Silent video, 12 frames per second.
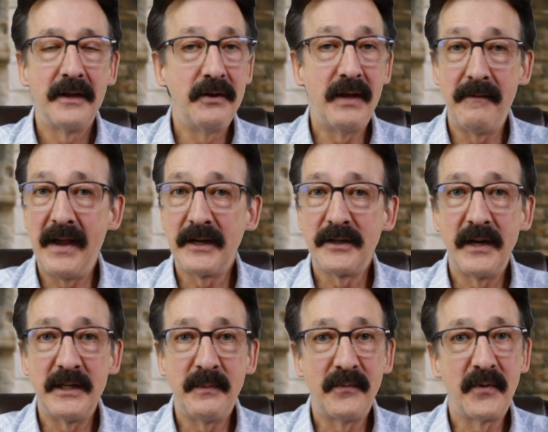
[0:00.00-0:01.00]
You have
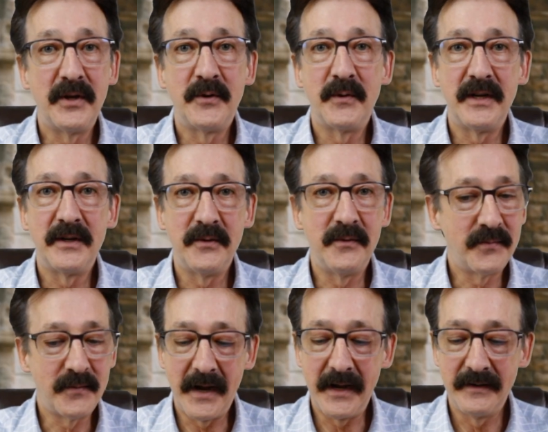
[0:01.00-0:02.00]
x-rays before you treat a tooth,
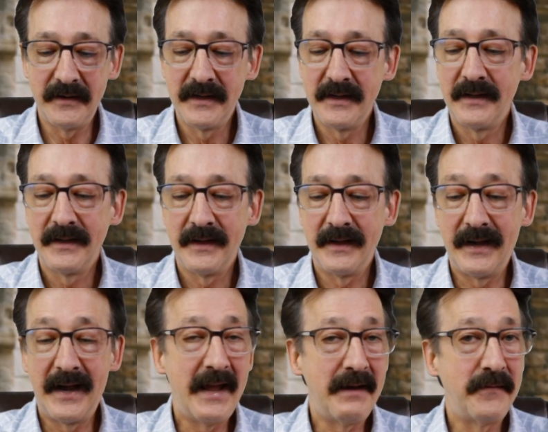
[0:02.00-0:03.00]
right?
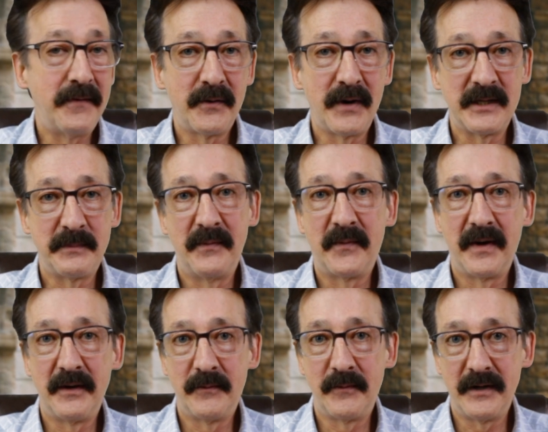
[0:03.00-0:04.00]
I have photographs before
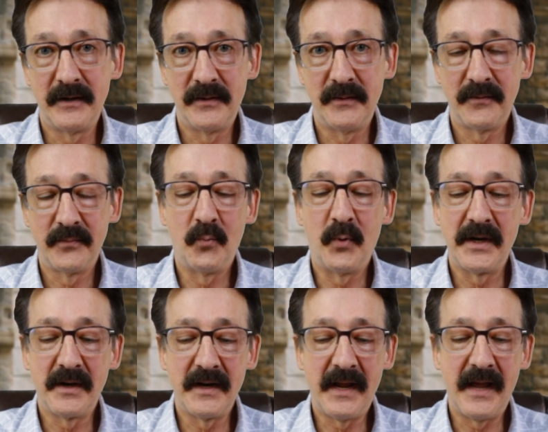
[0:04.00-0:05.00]
I treat a tooth. Why
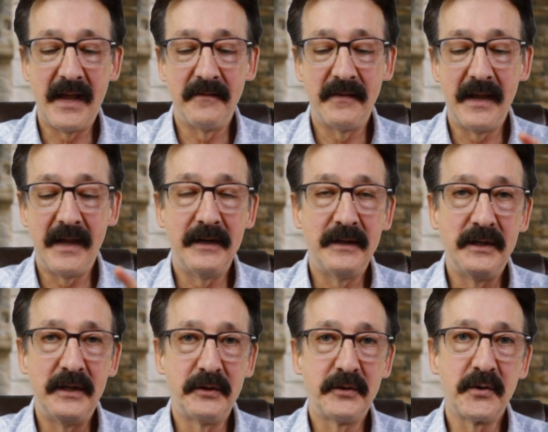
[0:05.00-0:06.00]
not have a
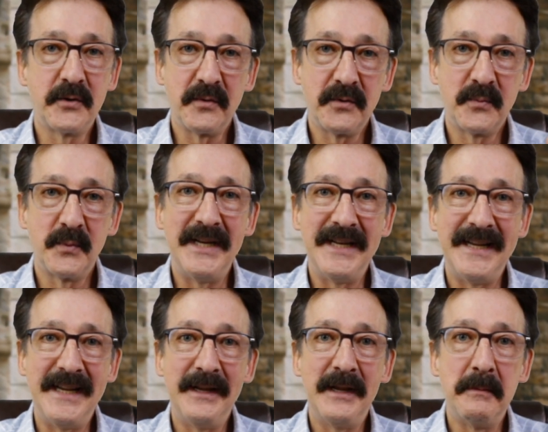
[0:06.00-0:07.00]
digital
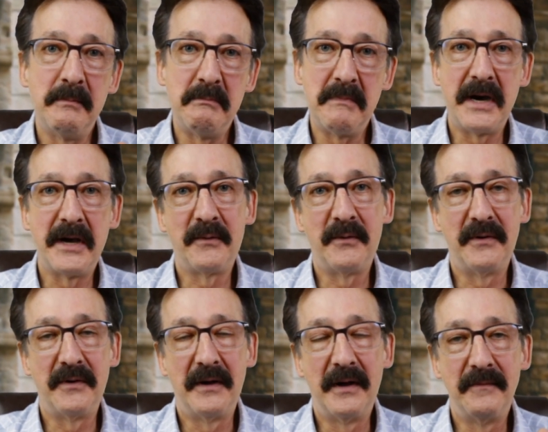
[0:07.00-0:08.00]
3D model
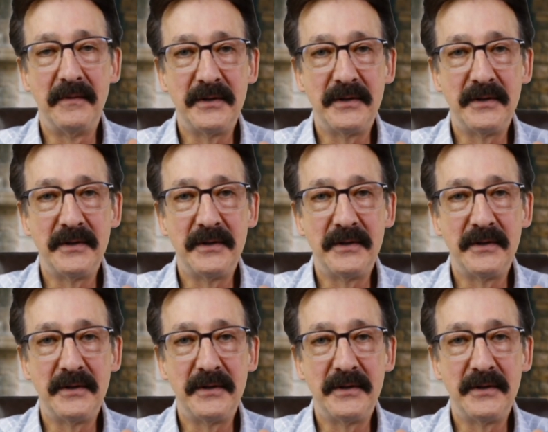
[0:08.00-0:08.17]
of a